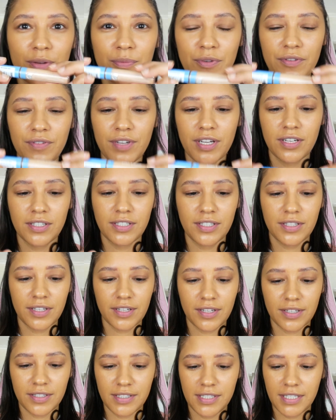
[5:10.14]
moving on to the
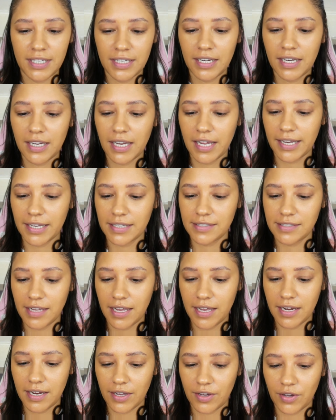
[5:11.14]
concealer, like I
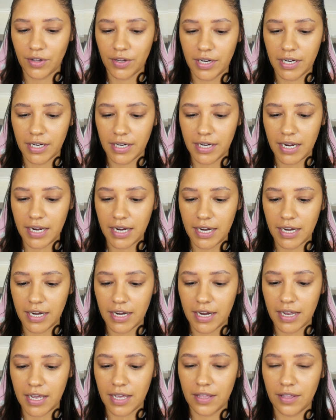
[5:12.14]
said, I got it in
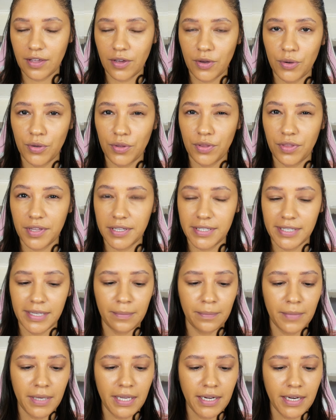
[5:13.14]
030
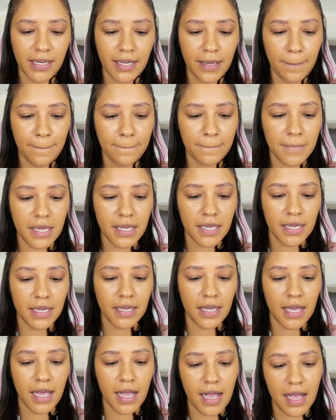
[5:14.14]
medium.
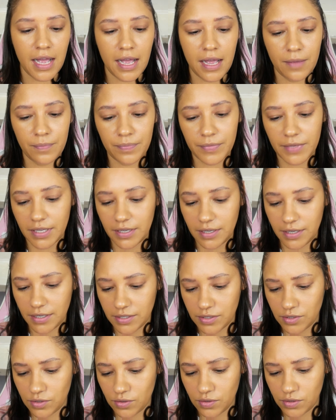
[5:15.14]
It
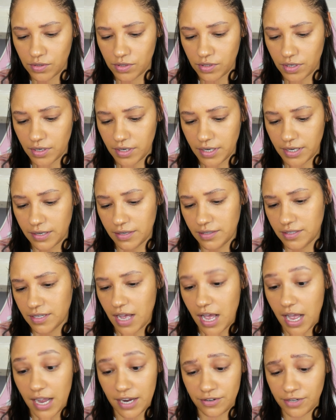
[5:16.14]
is also a
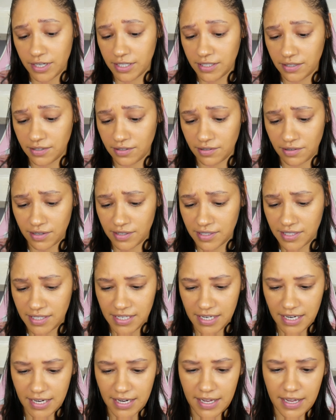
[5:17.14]
hydrating
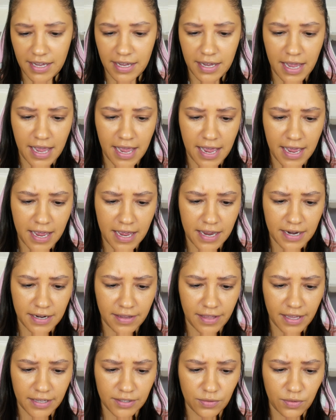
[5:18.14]
concealer, and
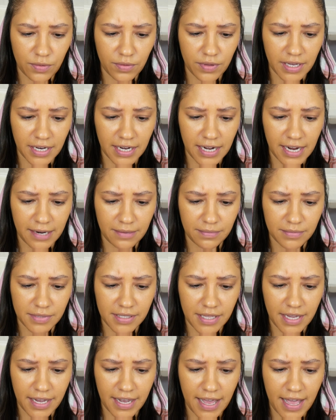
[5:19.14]
that's all the claims
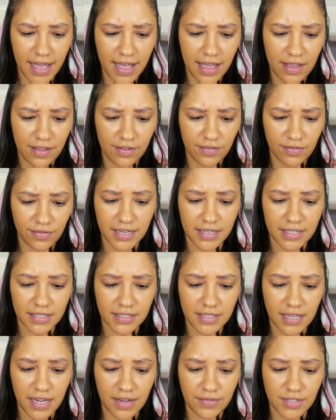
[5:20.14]
they have. It does
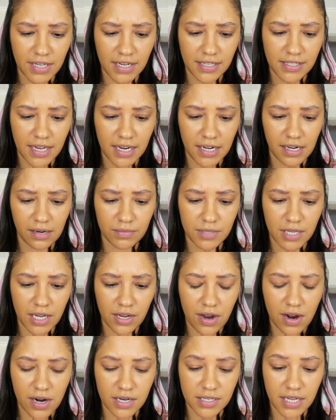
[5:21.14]
have titanium
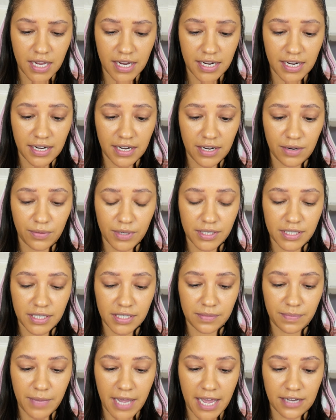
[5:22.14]
dioxide in it, which is
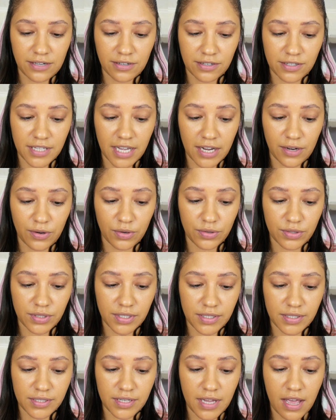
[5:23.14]
bad because that
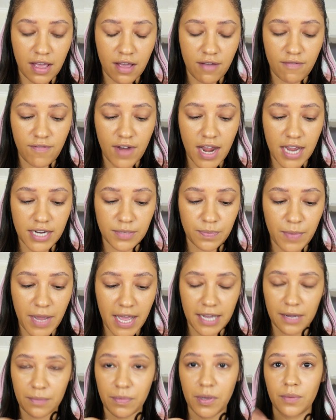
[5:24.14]
causes flashback,
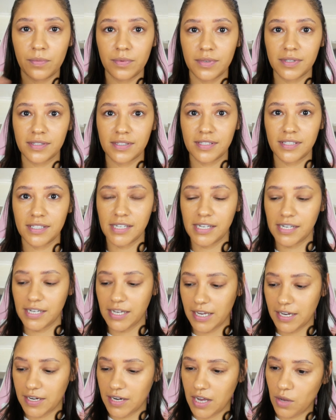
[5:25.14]
but we'll see
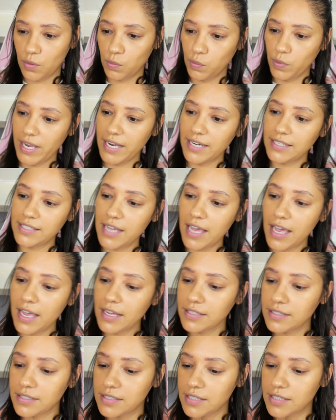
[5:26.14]
in our wear test.